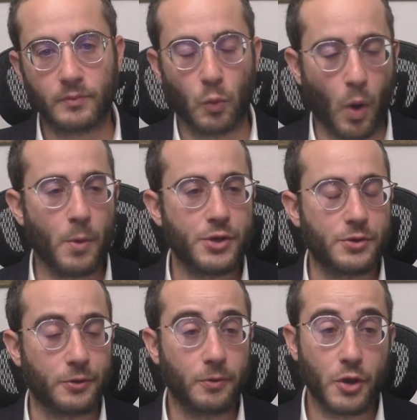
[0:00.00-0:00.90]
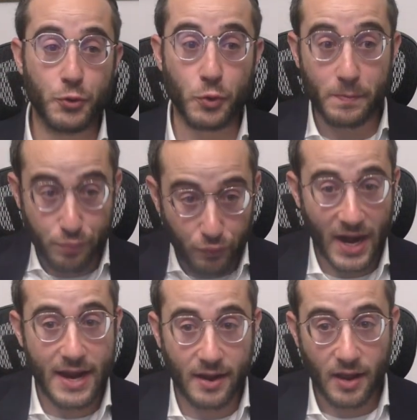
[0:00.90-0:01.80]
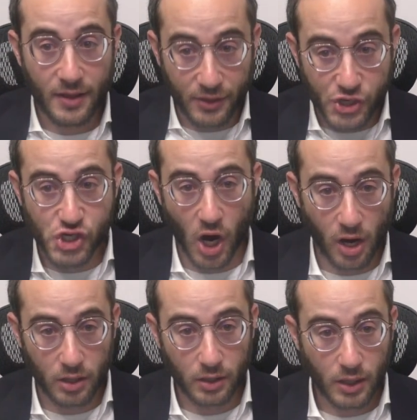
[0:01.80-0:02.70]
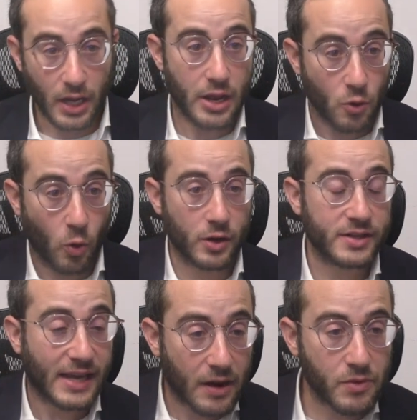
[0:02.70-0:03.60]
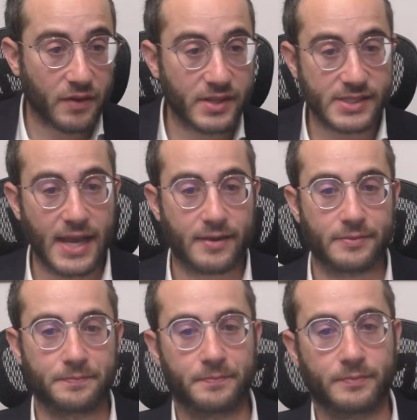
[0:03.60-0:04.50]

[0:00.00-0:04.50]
what would you do? You would break the jar in order to get rid of the snake.